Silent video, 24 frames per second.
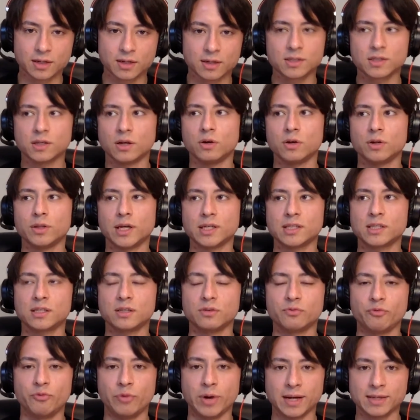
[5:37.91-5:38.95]
So that's
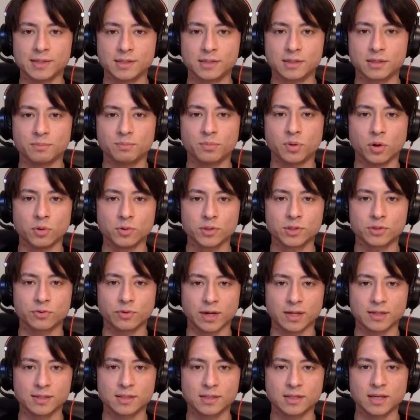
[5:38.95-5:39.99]
REST,
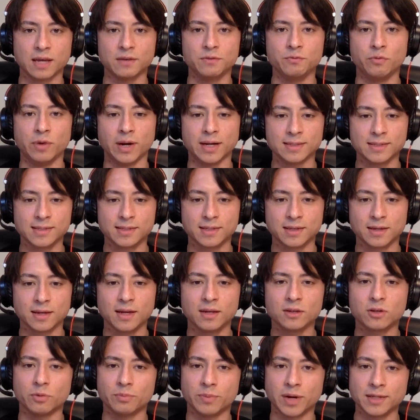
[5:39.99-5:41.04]
Postgres and REST
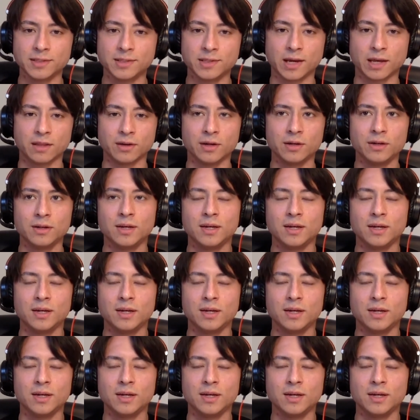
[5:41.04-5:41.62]
combined together.